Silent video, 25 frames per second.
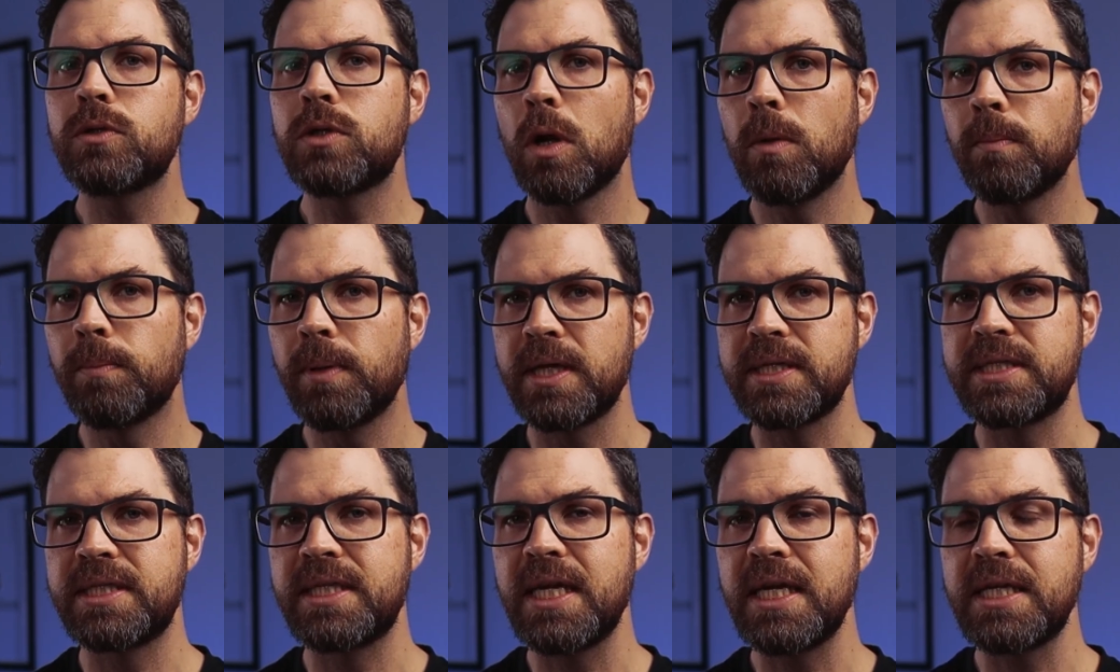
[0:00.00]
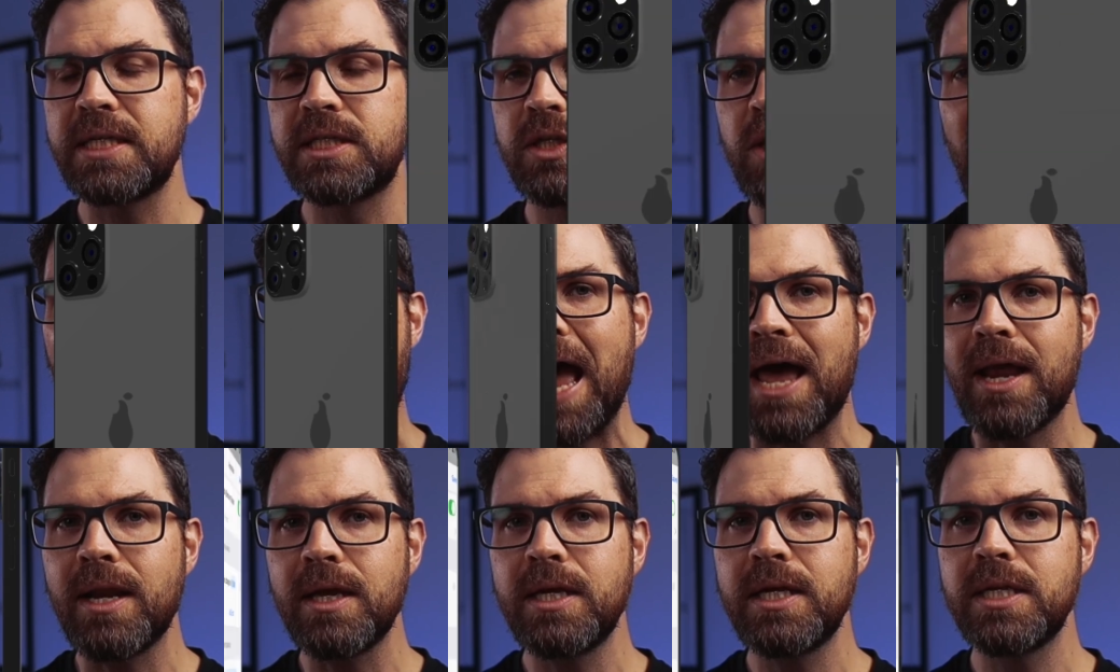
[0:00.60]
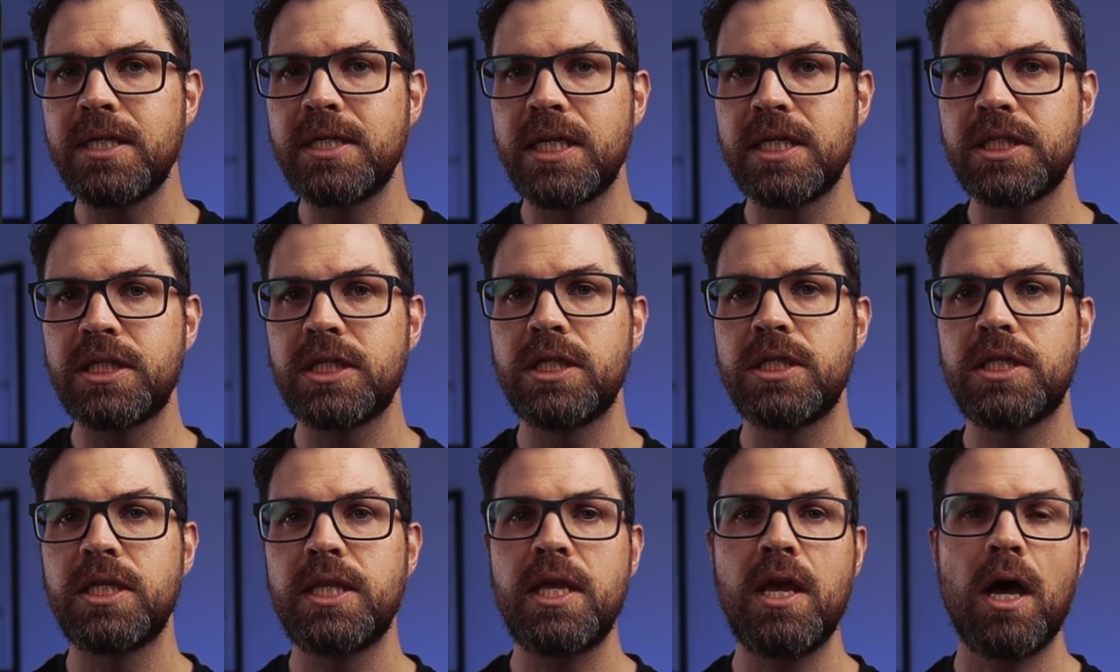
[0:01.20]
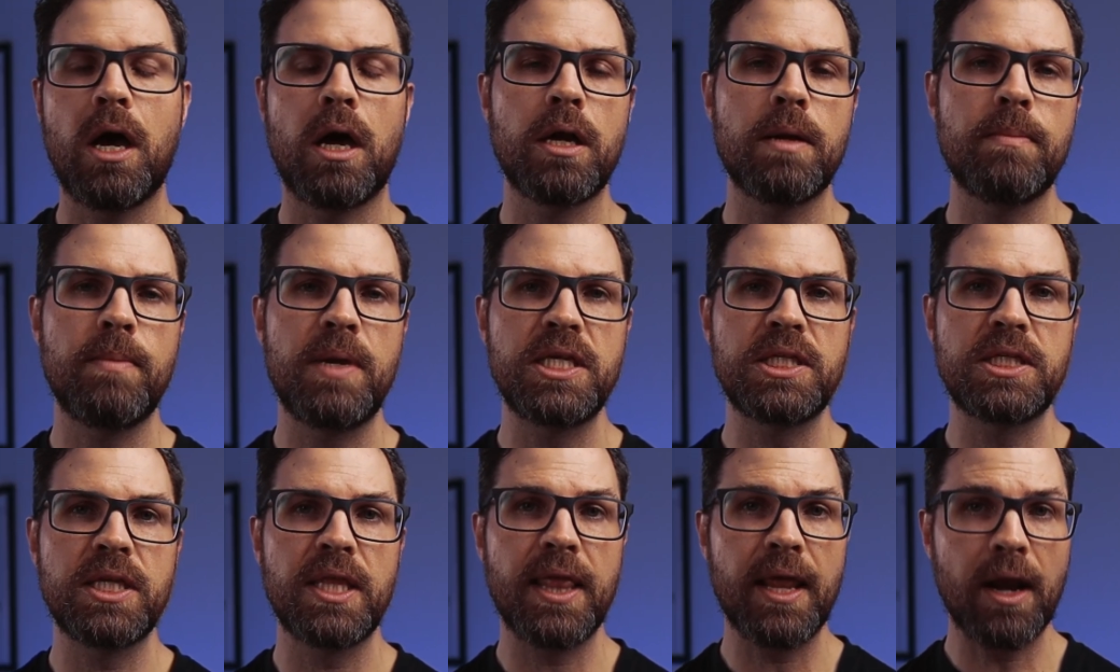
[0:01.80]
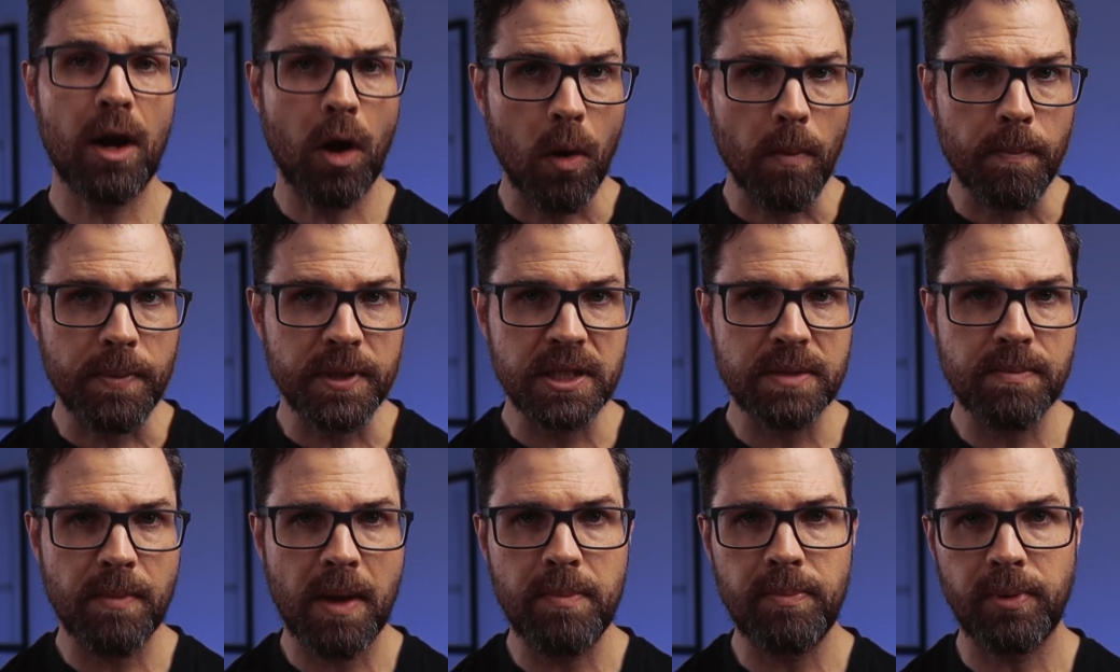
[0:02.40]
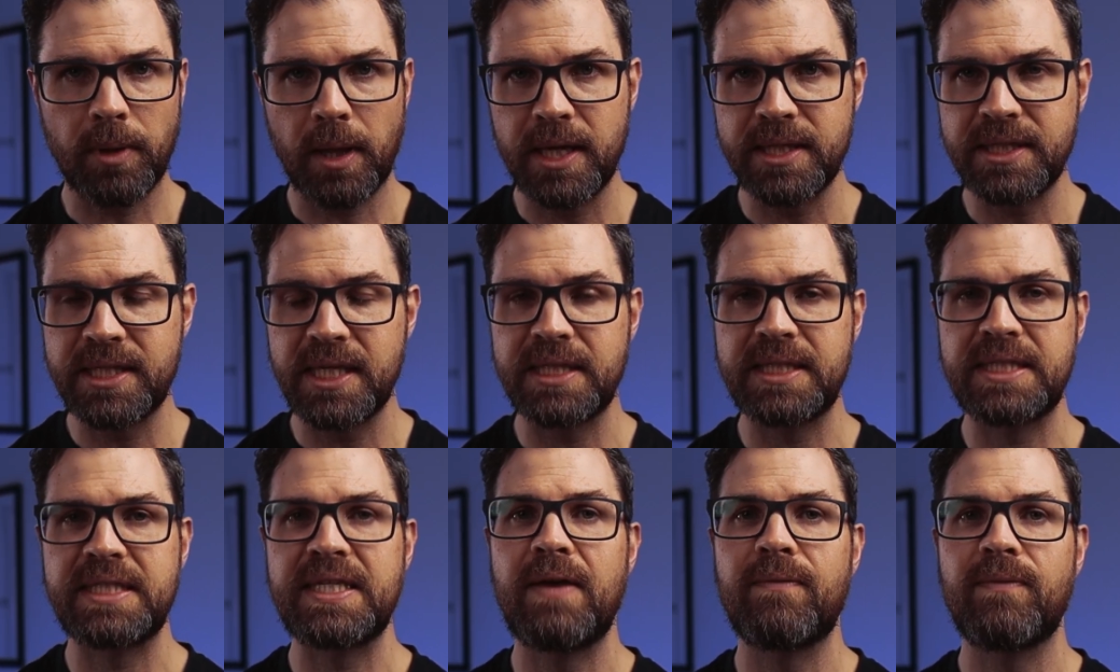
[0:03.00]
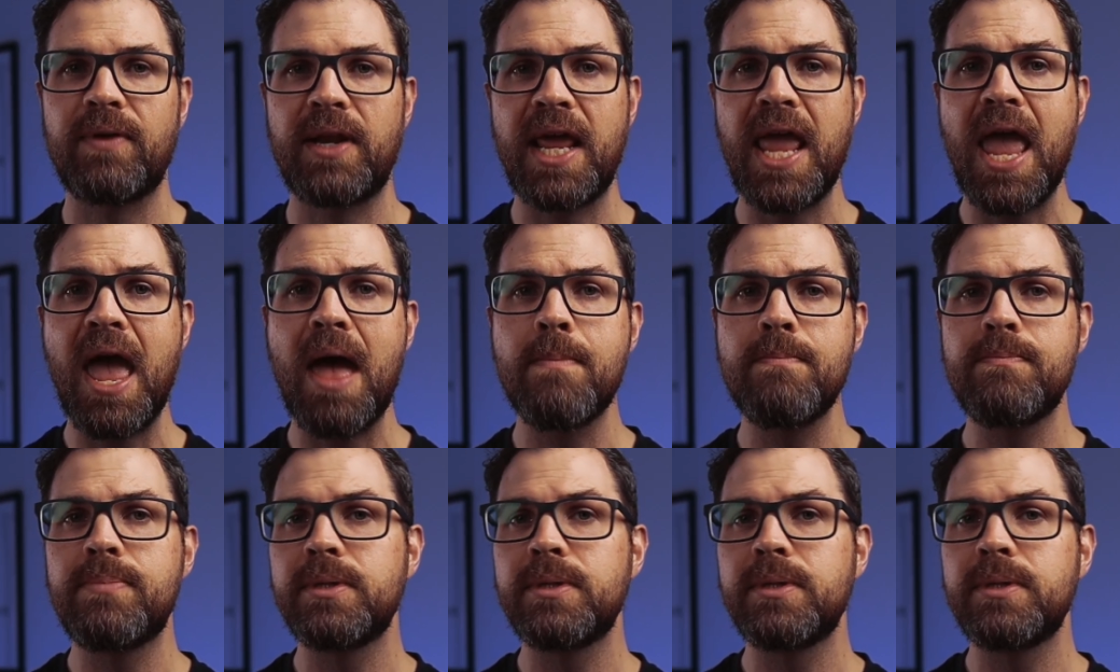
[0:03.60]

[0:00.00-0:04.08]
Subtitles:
HomePlus 6 to add a condition to the automation that opens my blinds at 7 a.m.